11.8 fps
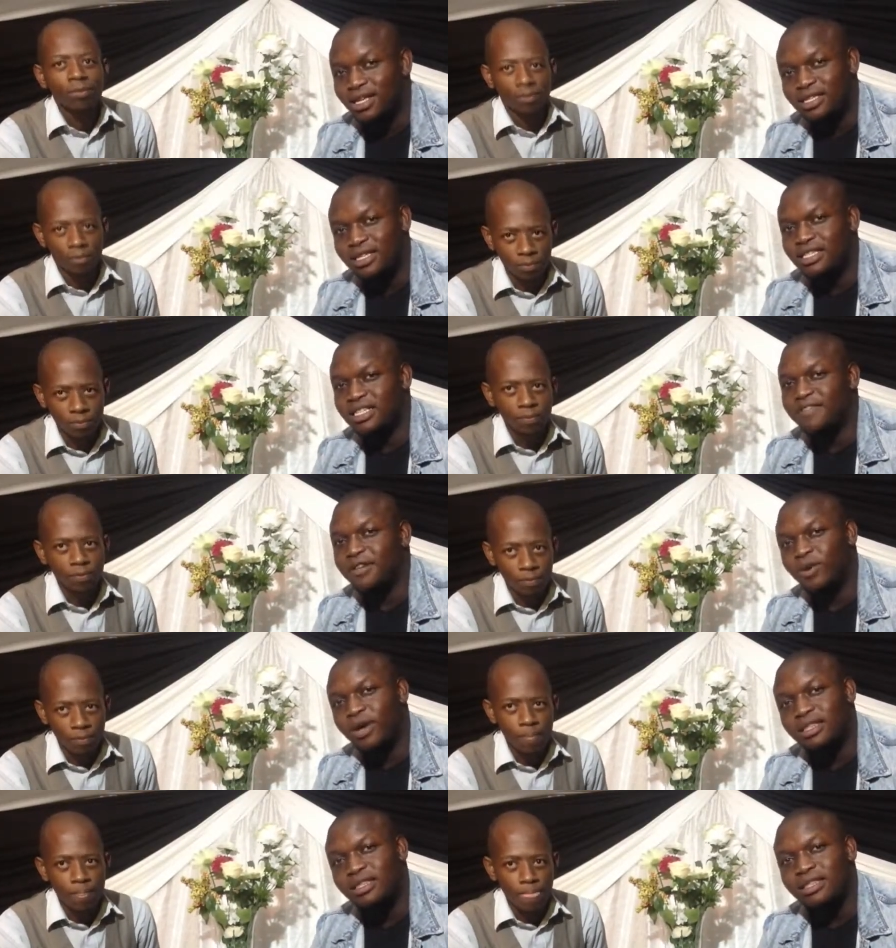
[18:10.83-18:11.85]

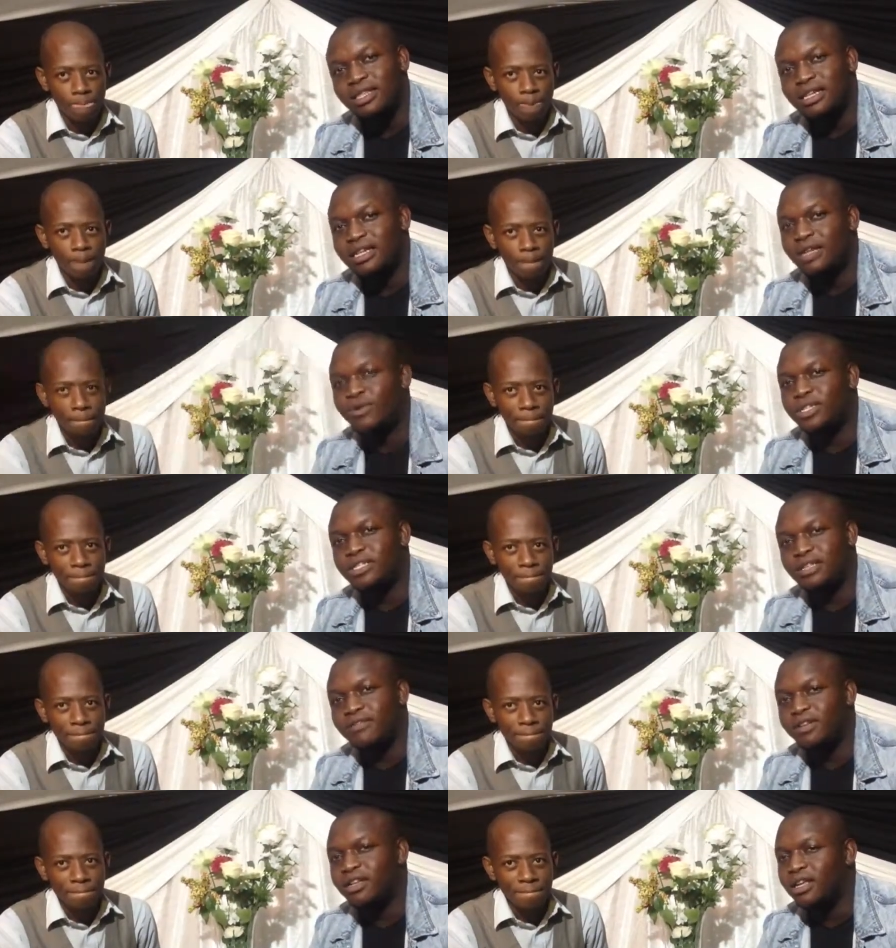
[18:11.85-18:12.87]
Speaker 1: 671
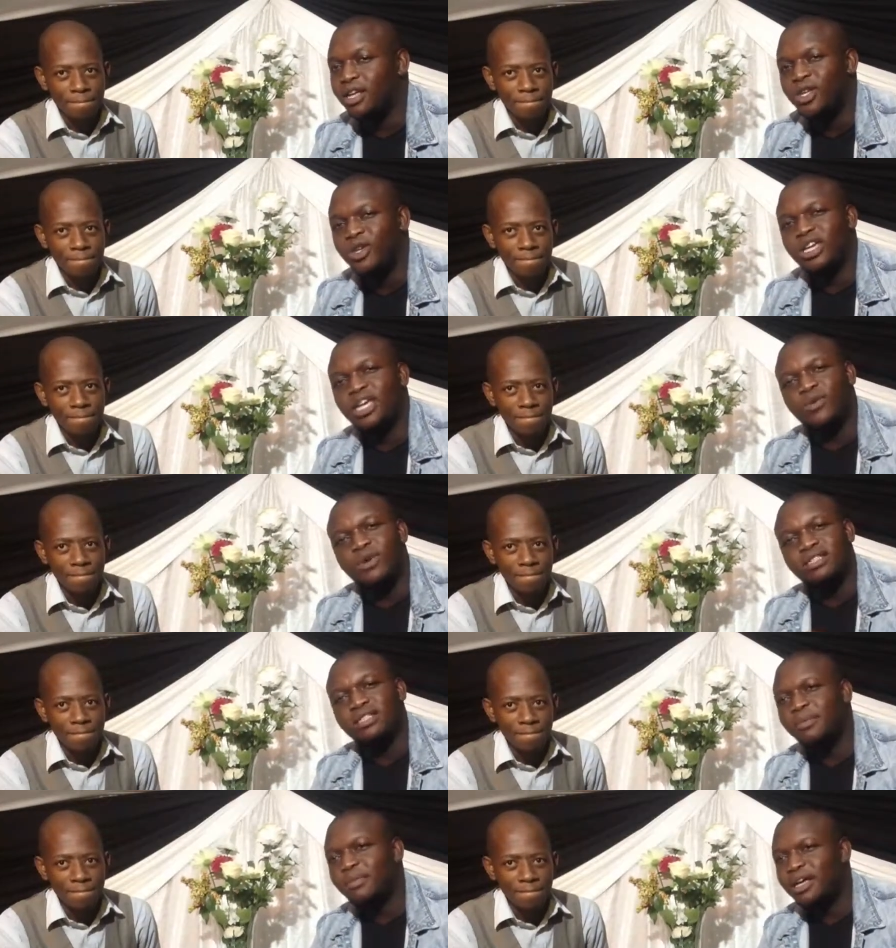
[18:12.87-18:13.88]
3917. You can WhatsApp